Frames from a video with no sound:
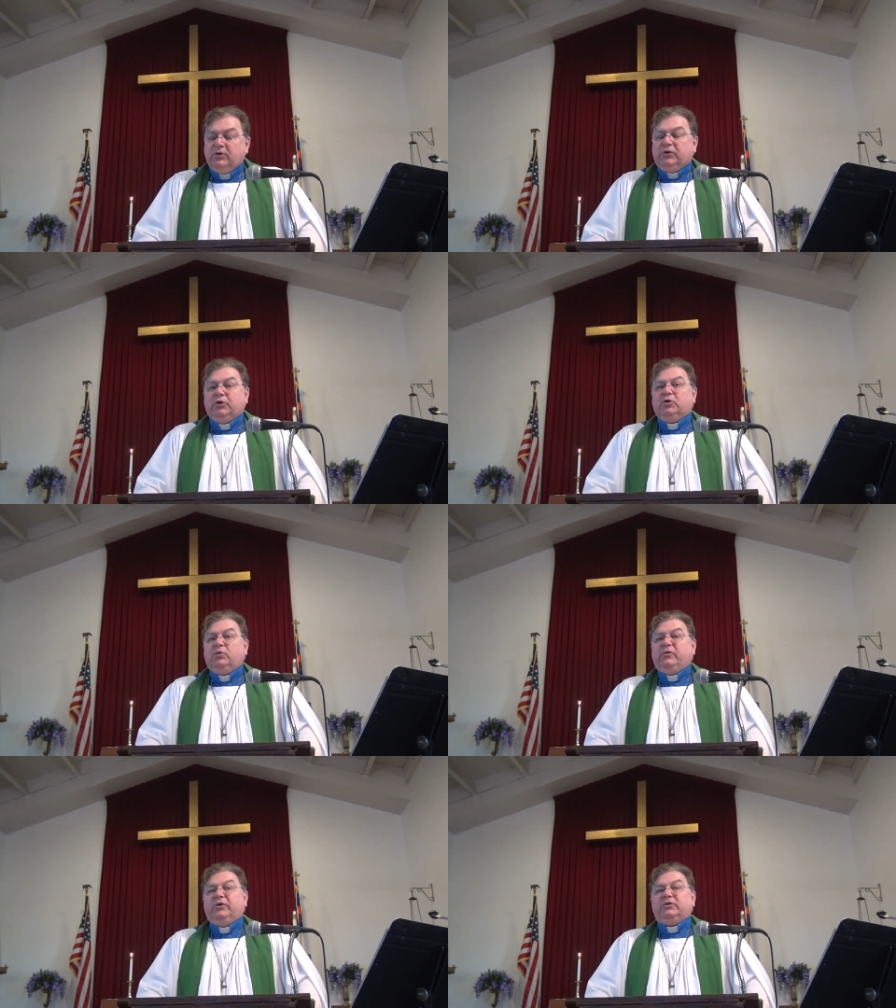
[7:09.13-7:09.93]
You
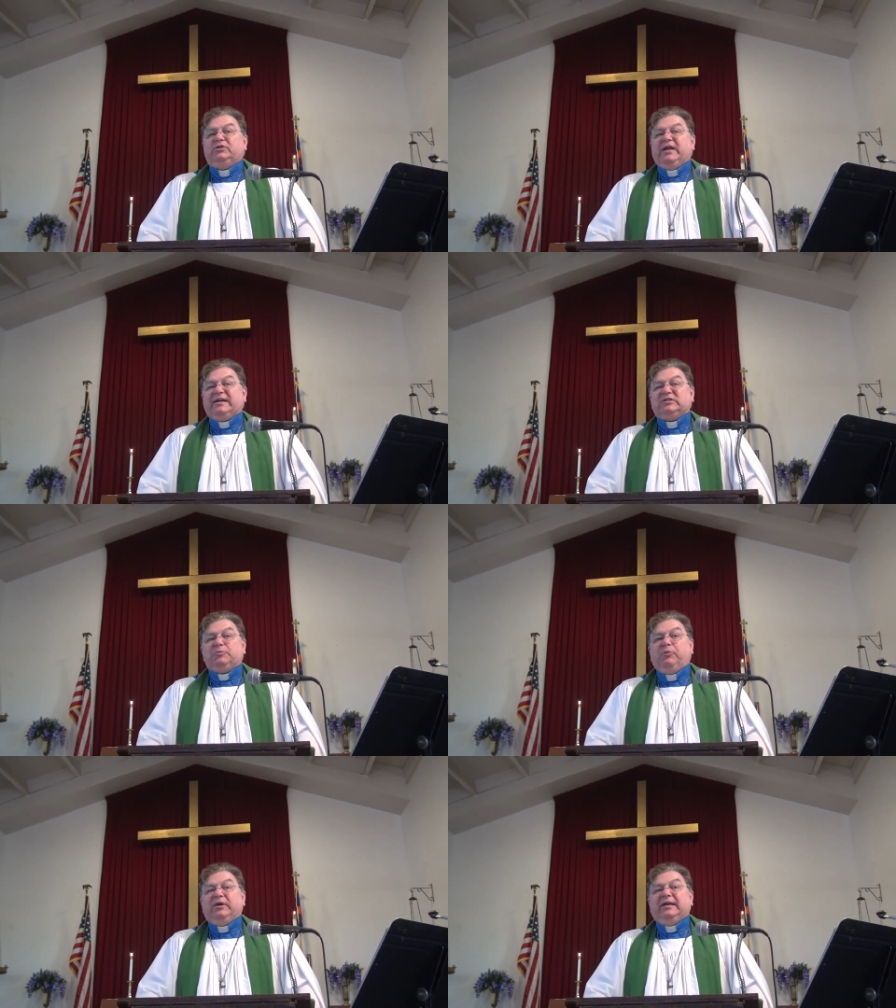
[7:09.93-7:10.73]
with your
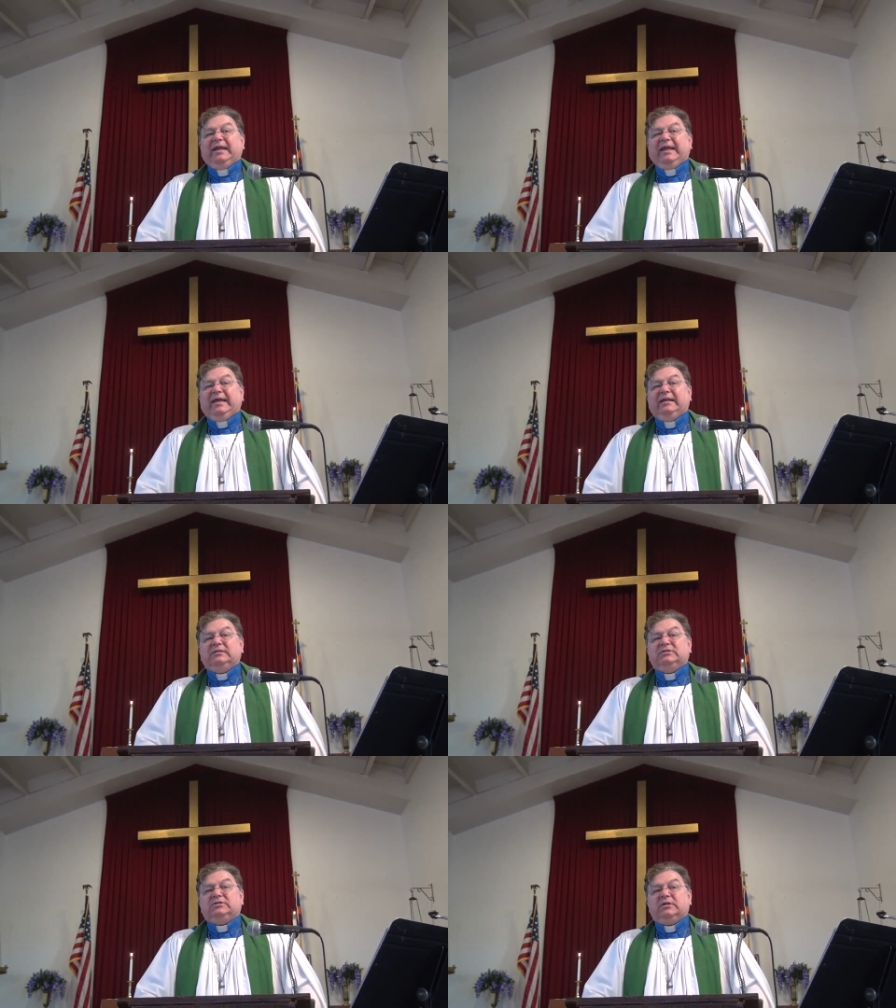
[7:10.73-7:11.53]
desperate
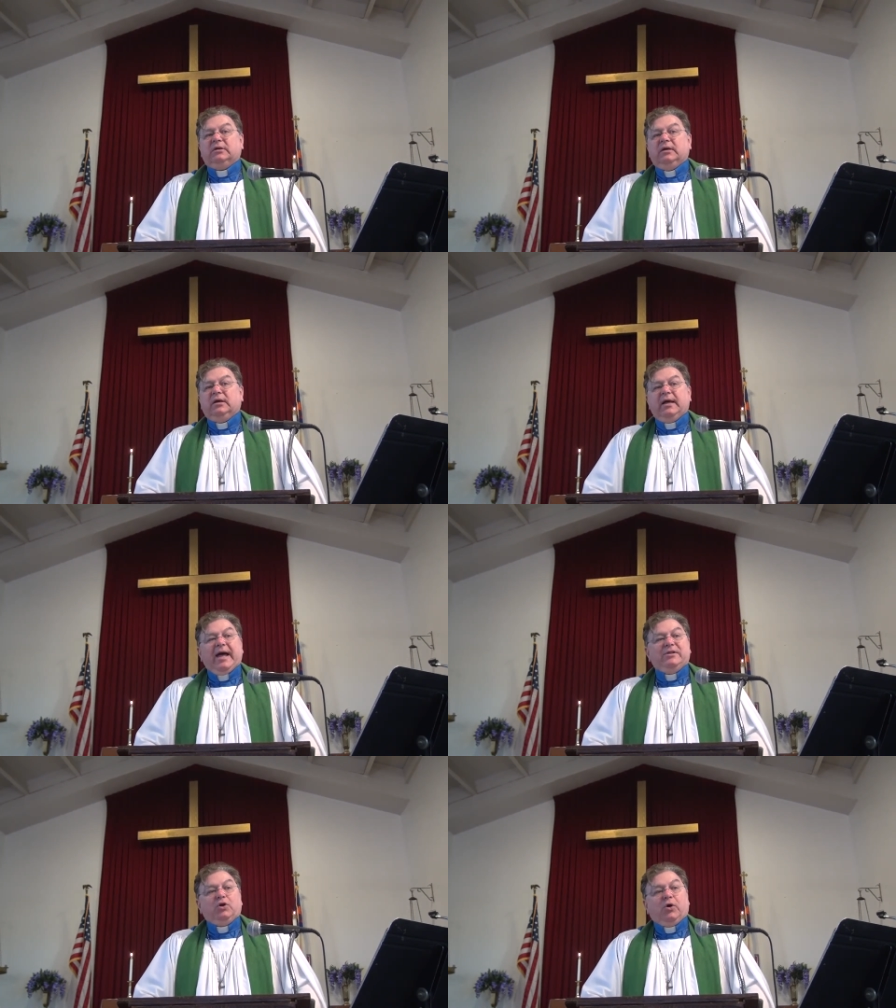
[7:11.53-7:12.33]
needs
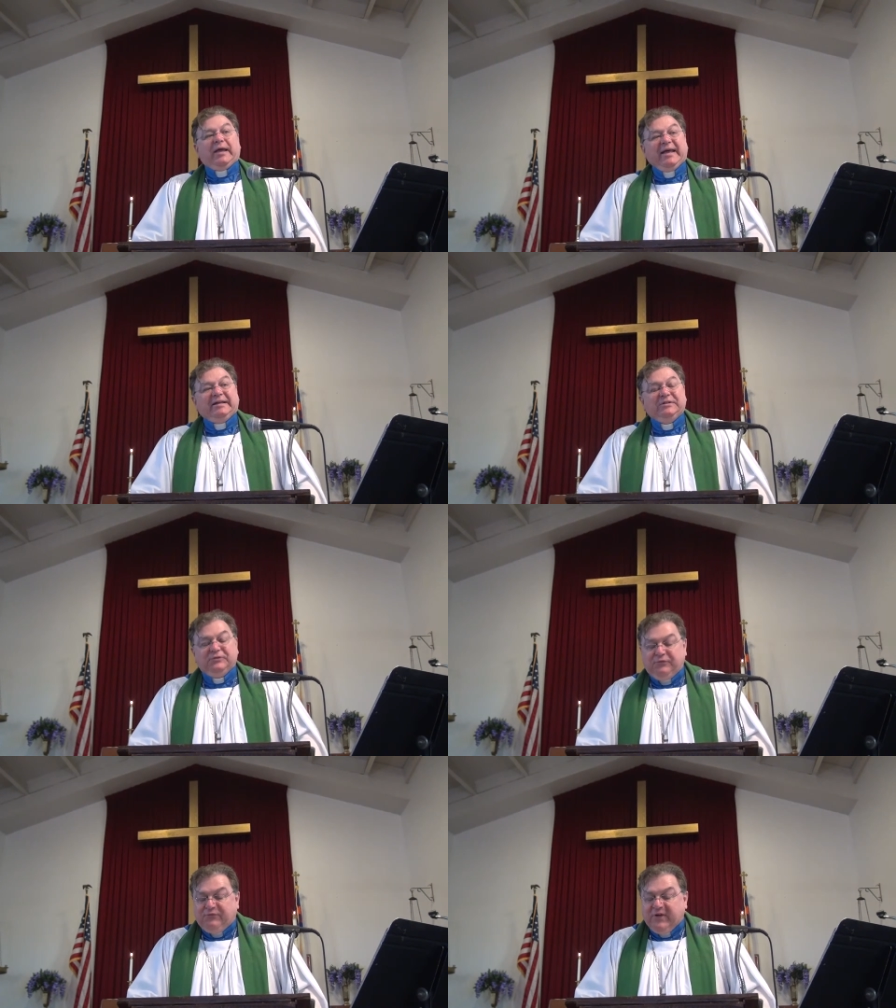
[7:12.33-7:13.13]
and your
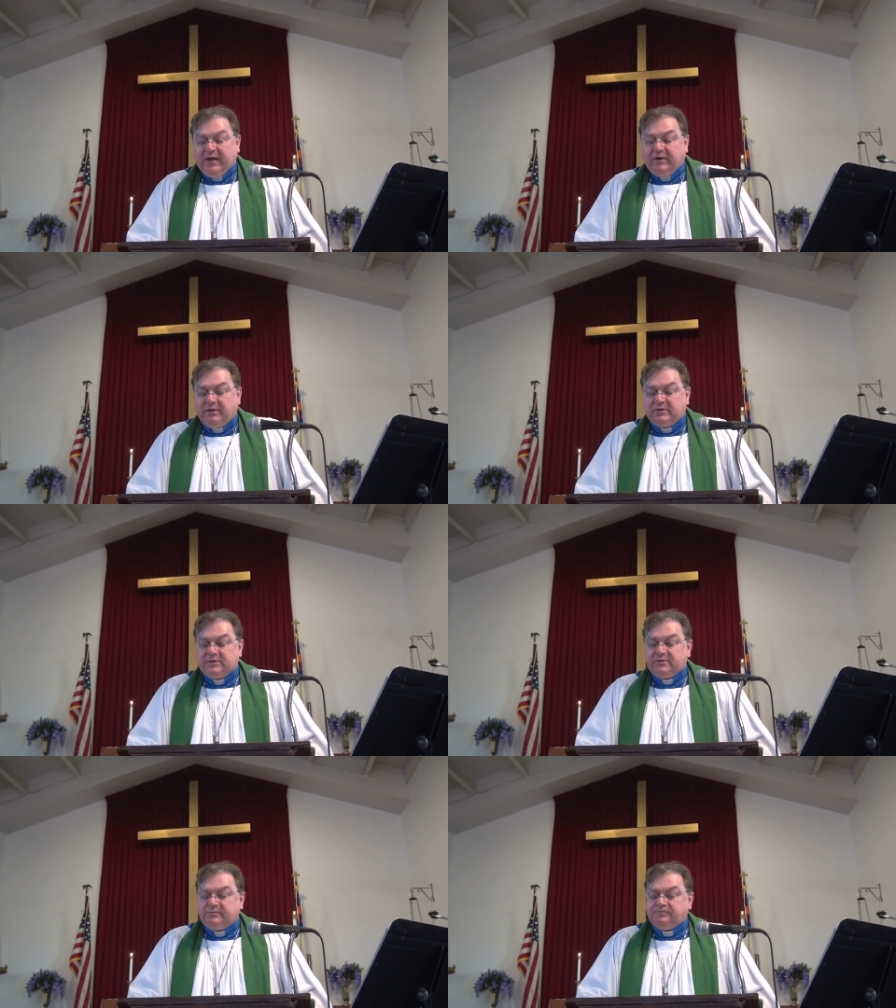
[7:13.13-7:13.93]
hidden fears.